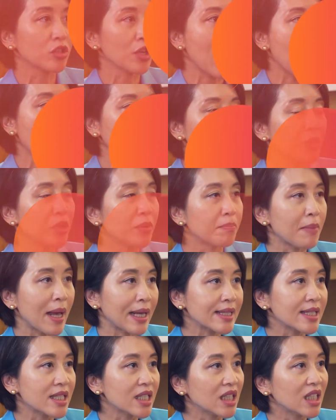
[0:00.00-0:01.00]
help you
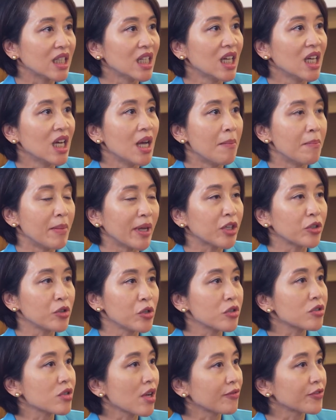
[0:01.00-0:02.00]
better make
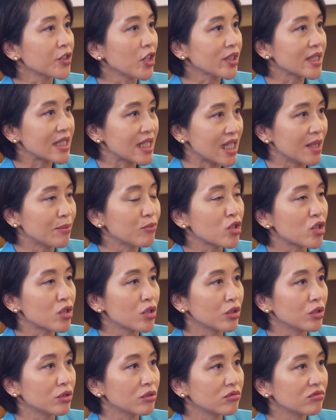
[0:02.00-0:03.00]
use of your team
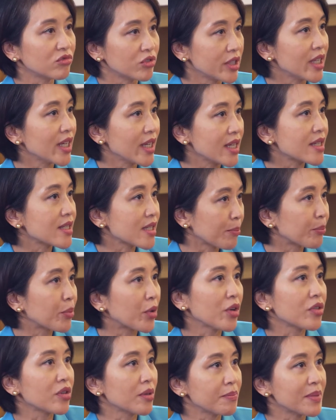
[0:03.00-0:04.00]
to really
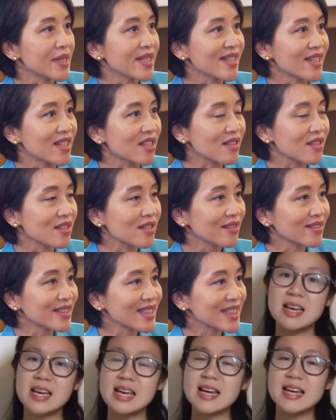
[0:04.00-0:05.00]
support the business?
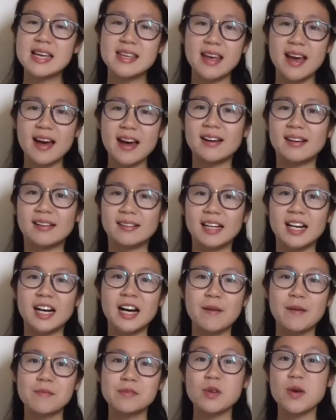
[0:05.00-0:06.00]

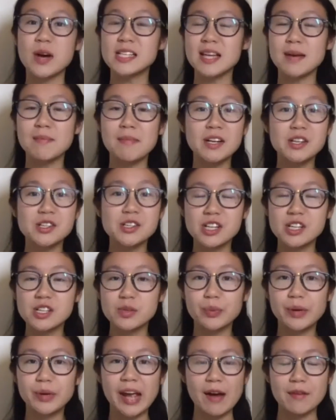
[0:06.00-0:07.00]
Yeah, so as I
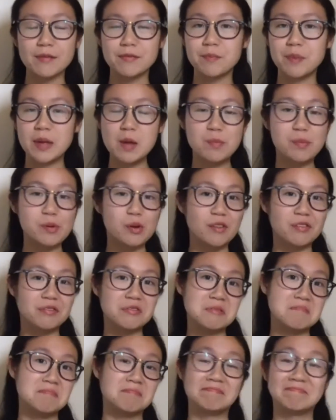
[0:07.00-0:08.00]
mentioned, we have people
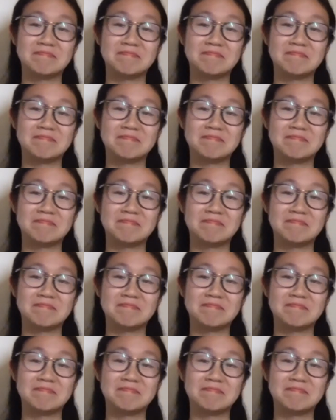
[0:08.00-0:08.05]
from